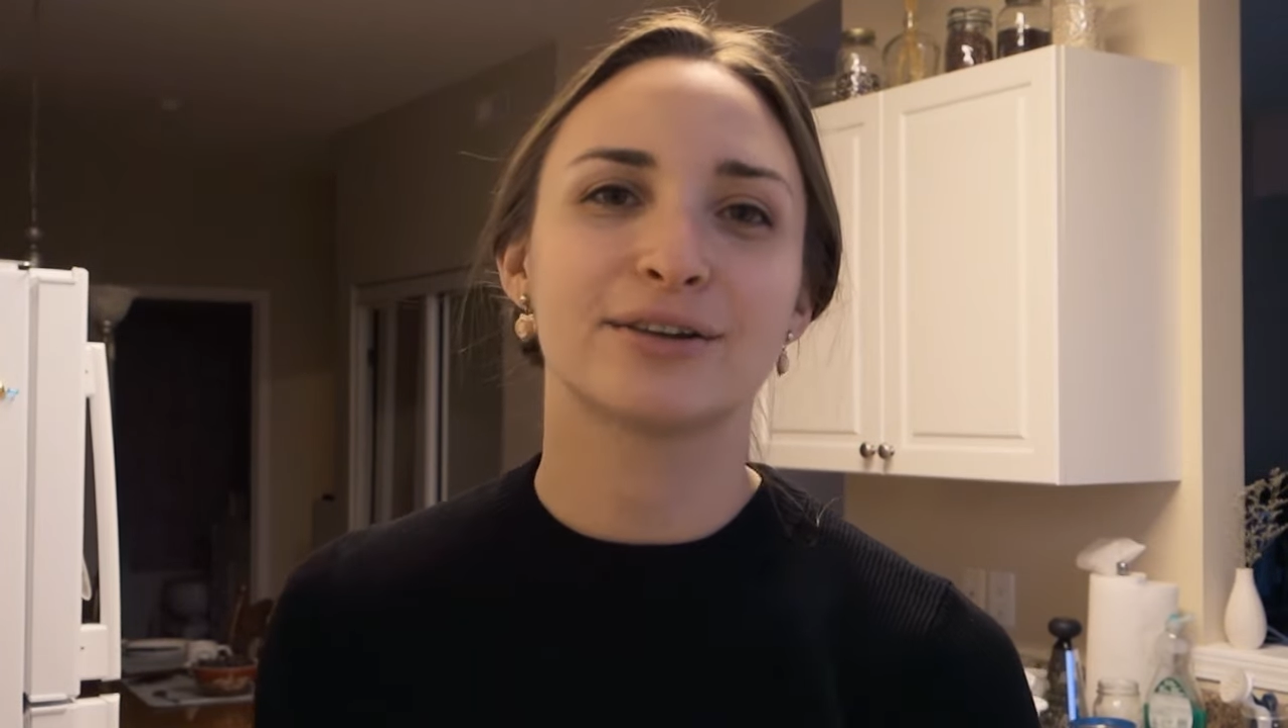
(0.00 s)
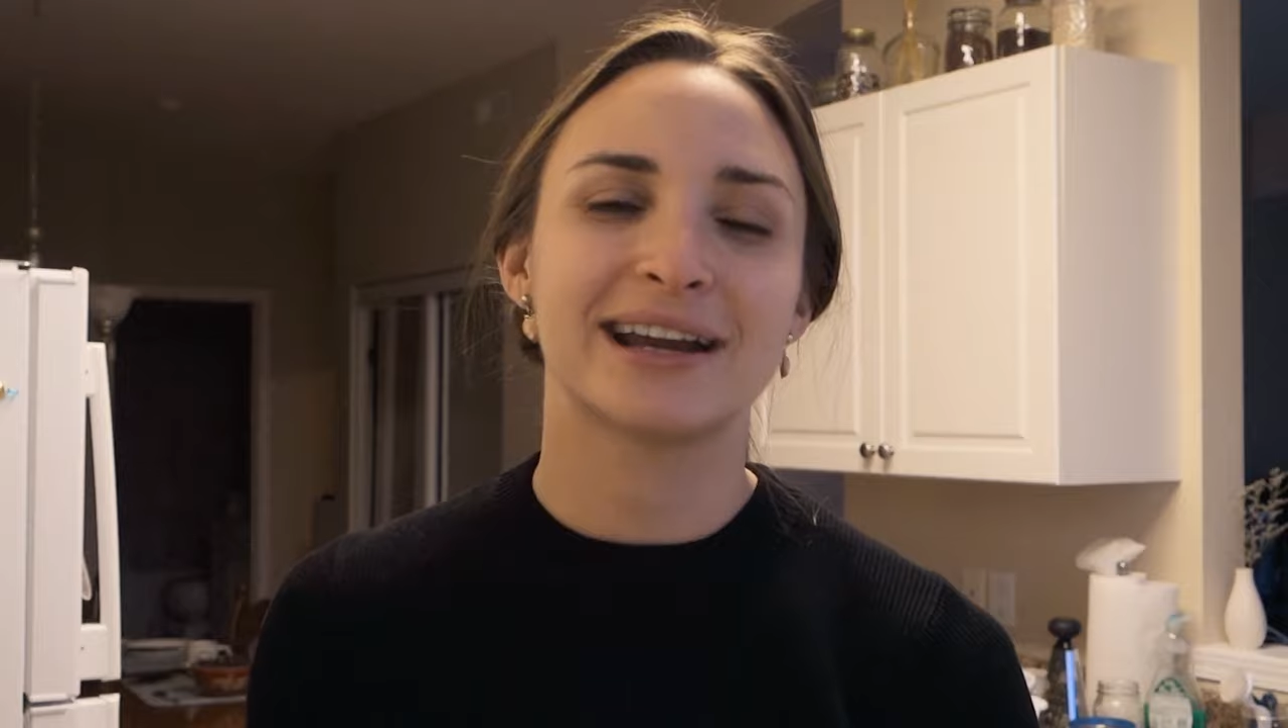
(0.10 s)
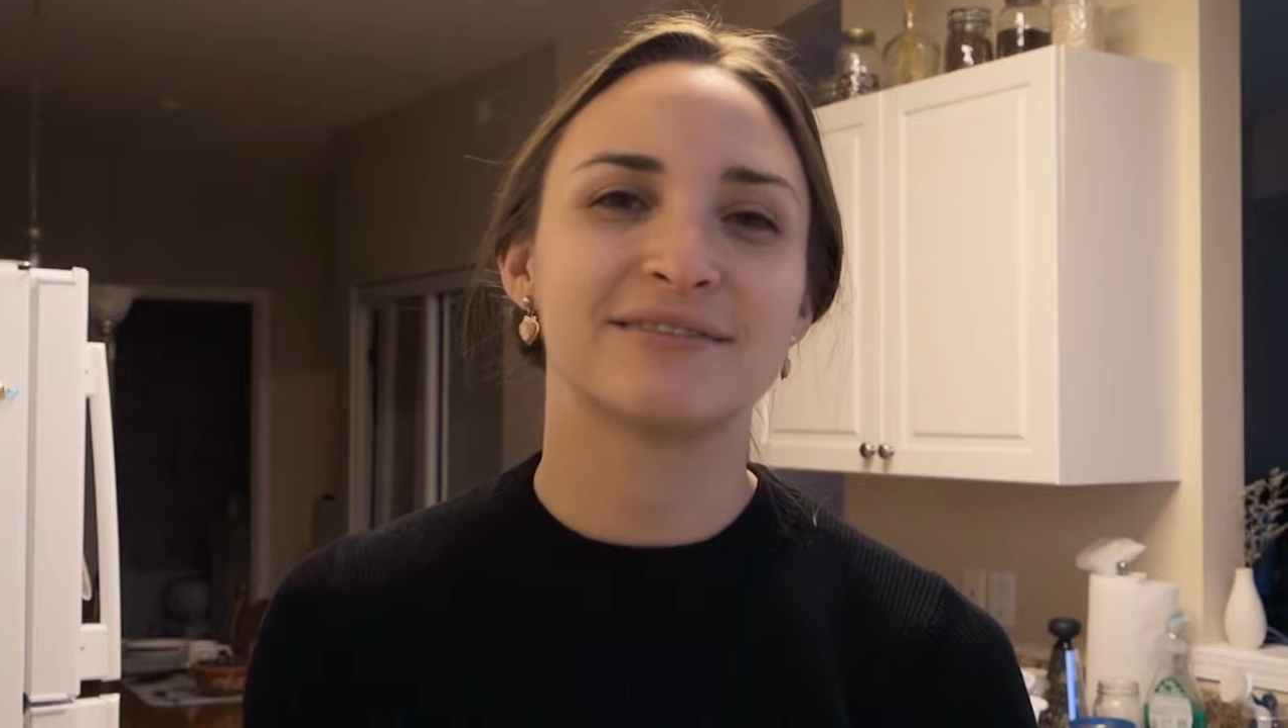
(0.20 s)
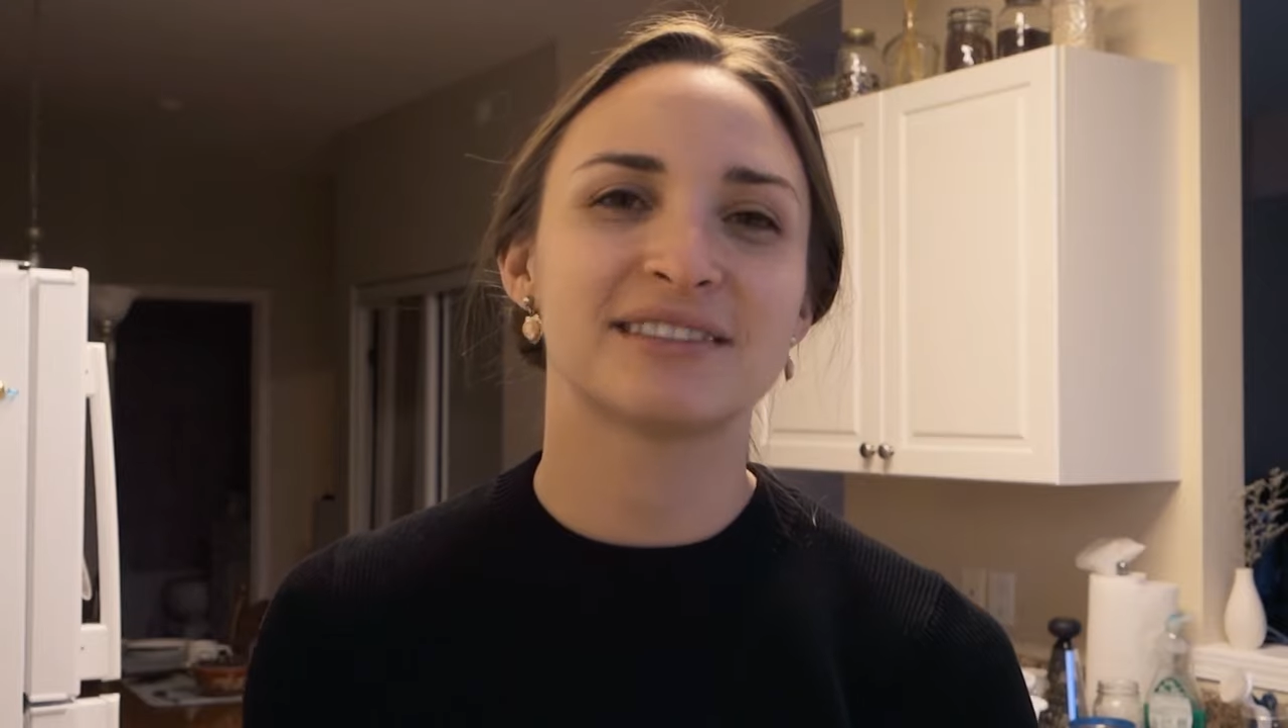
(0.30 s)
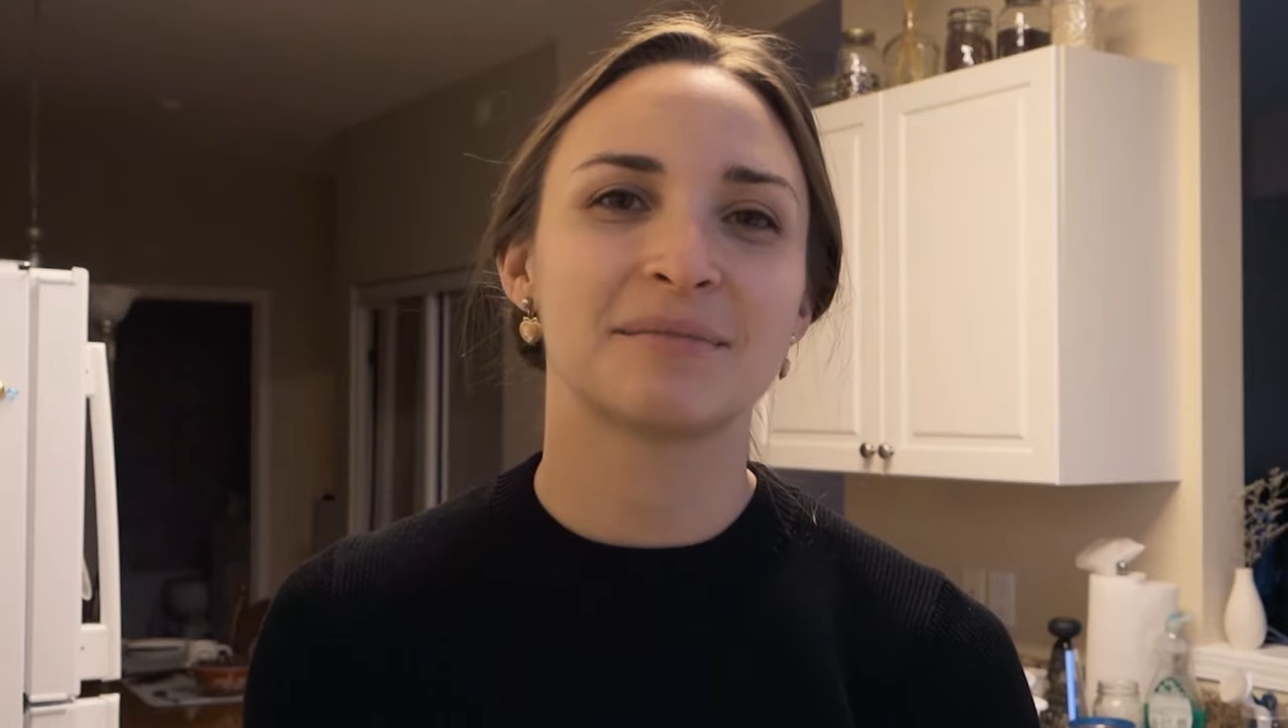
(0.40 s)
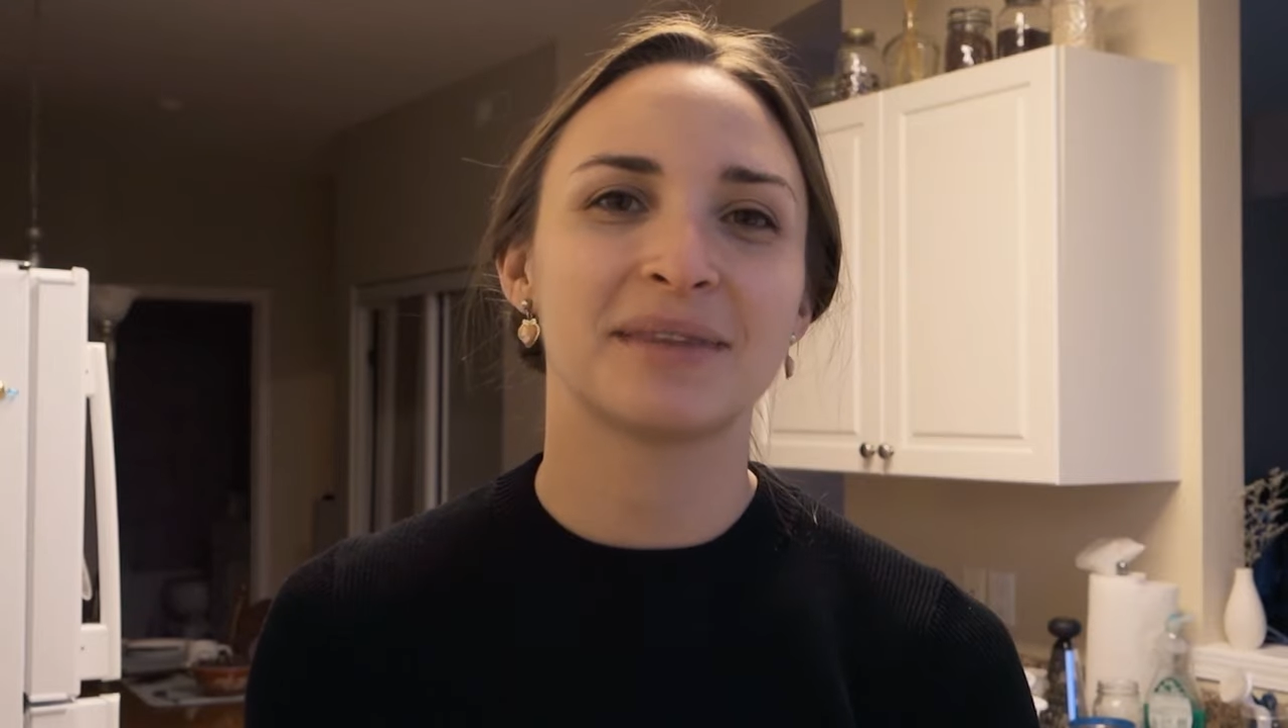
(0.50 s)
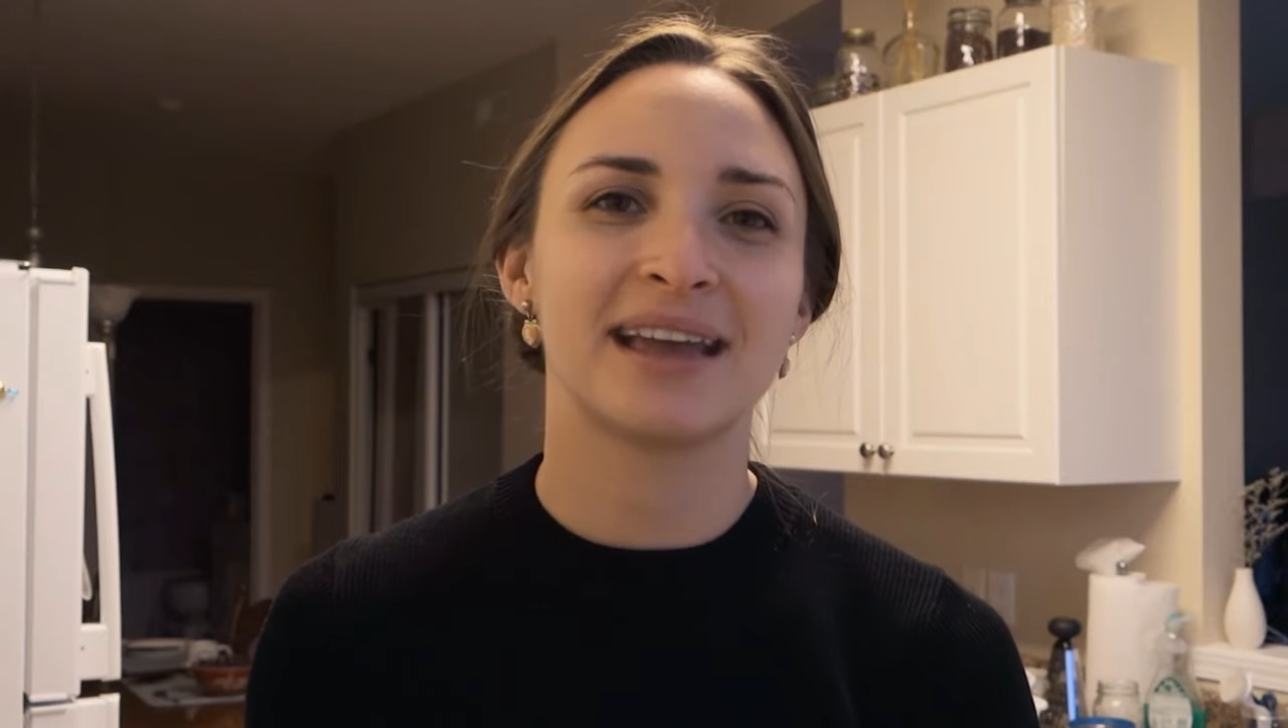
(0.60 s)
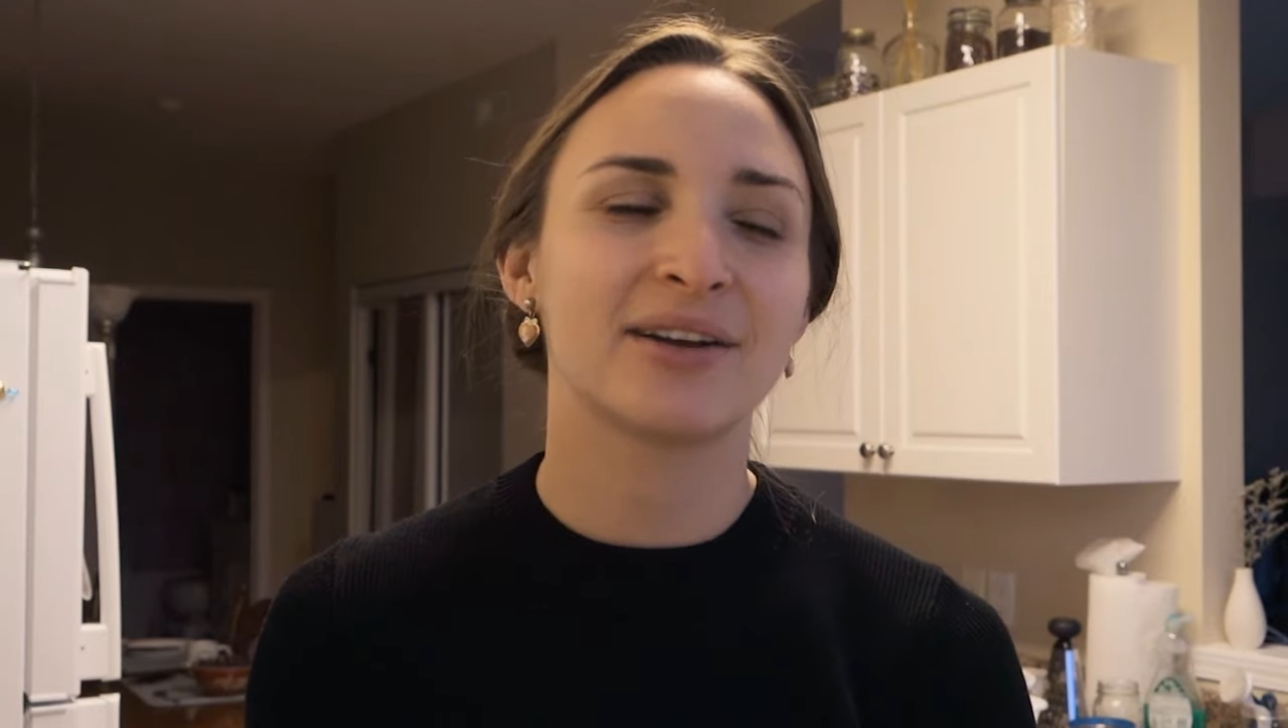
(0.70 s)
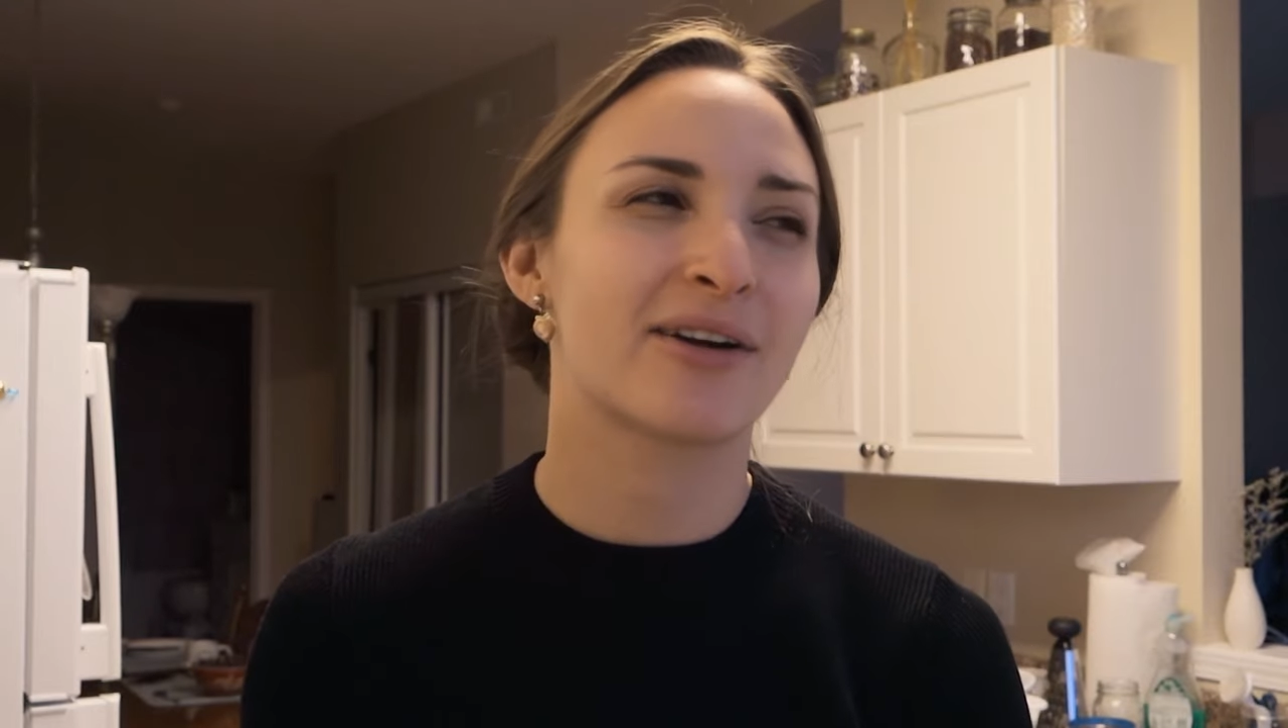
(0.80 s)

crave something